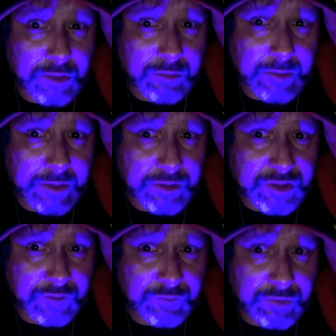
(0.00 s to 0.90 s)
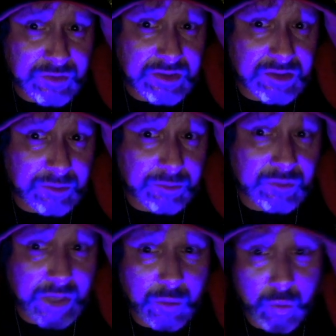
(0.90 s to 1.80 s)
about yourself when you see somebody who's
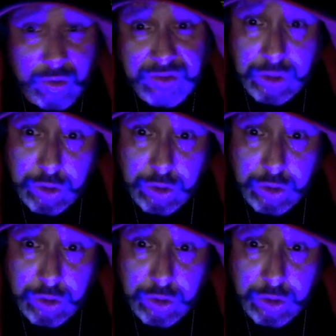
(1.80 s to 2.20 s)
got it worse than you?